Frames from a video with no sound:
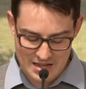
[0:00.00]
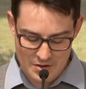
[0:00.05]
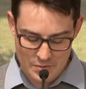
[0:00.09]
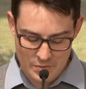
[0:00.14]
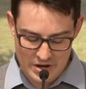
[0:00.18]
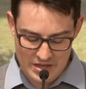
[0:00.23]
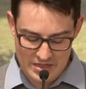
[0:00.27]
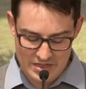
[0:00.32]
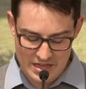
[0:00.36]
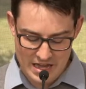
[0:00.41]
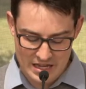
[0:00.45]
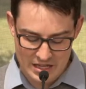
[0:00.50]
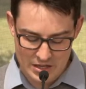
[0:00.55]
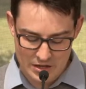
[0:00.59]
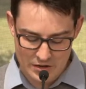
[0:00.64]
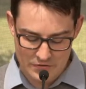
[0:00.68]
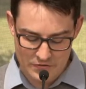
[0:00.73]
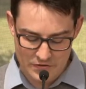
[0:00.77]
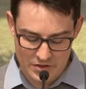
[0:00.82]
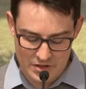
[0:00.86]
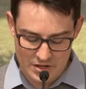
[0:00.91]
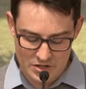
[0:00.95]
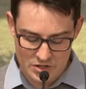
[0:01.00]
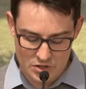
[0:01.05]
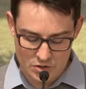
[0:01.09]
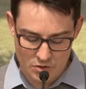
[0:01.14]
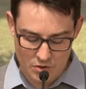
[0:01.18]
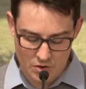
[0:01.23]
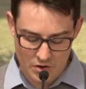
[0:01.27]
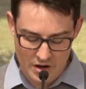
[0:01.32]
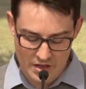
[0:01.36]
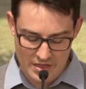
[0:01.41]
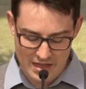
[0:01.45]
We thank you for the
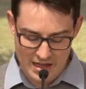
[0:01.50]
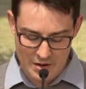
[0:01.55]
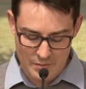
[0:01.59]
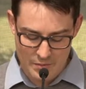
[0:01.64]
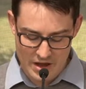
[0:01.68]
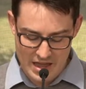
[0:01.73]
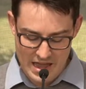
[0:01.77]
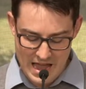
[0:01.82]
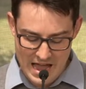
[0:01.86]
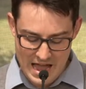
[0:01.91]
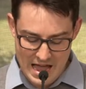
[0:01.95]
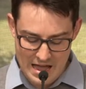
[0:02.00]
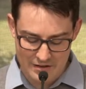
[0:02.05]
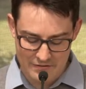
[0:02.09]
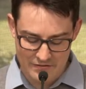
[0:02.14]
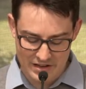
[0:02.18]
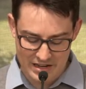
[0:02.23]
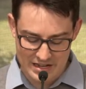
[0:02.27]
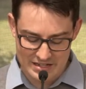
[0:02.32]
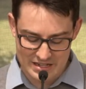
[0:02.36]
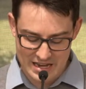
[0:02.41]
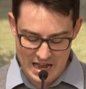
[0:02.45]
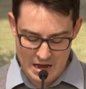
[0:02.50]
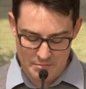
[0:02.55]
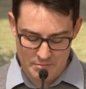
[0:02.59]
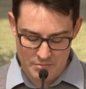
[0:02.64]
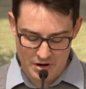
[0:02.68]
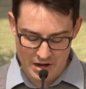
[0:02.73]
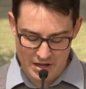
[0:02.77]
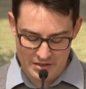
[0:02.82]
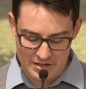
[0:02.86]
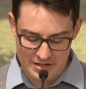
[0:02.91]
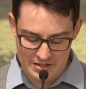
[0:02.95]
joy that we have as our
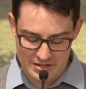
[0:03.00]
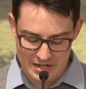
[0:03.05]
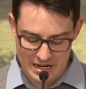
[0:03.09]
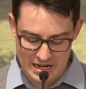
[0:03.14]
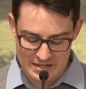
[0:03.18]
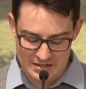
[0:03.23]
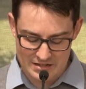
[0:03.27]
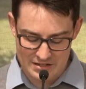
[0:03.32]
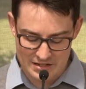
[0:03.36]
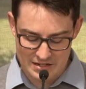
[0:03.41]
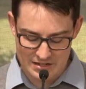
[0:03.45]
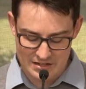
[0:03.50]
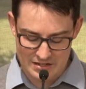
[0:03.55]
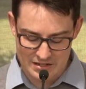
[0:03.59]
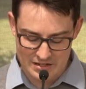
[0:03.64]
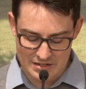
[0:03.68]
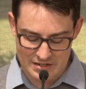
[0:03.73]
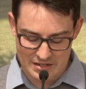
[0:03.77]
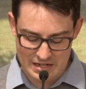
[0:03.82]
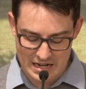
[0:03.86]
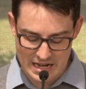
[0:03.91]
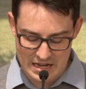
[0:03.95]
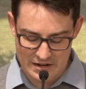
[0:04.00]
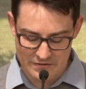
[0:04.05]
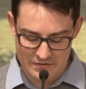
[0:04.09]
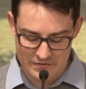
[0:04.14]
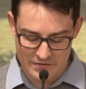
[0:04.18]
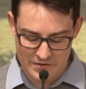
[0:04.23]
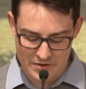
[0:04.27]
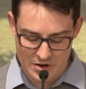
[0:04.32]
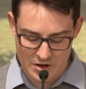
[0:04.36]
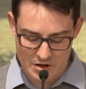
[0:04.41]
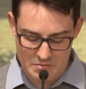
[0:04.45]
brothers and sisters stand
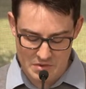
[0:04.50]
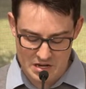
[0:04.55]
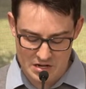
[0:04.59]
firm